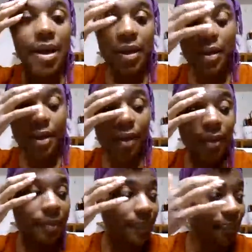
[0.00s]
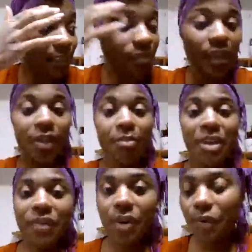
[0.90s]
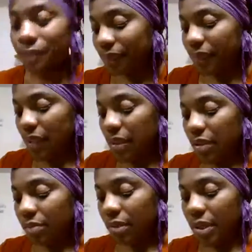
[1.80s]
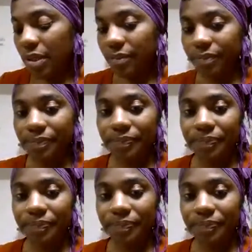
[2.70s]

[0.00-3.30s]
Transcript: my Revo, but